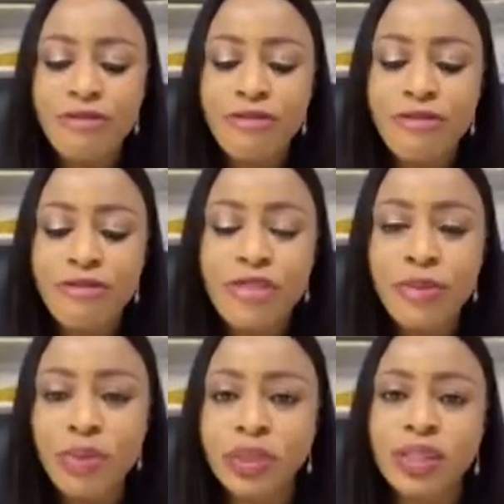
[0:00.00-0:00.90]

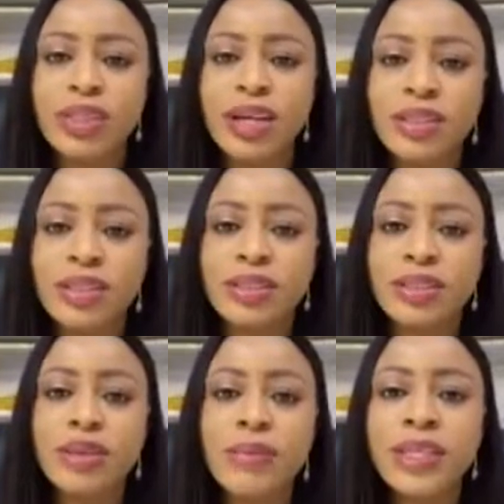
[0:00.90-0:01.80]
every month there's
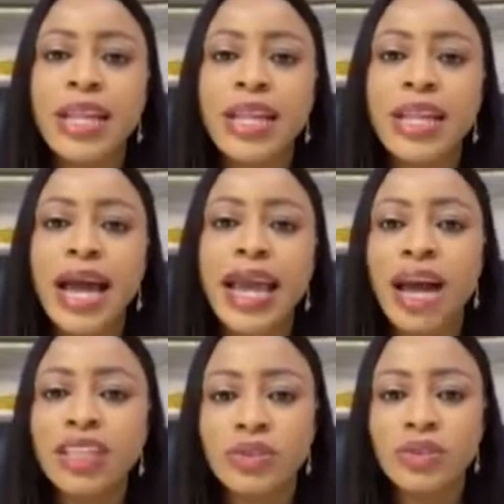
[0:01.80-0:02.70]
something I am adding
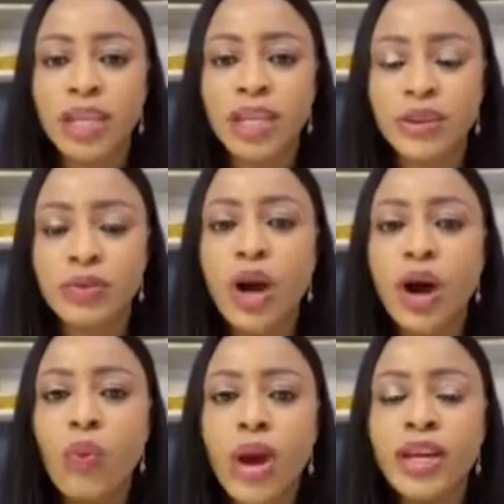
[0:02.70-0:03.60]
to myself
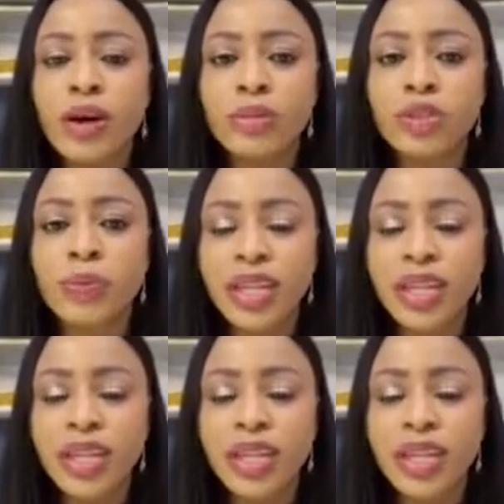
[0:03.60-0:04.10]
when it comes to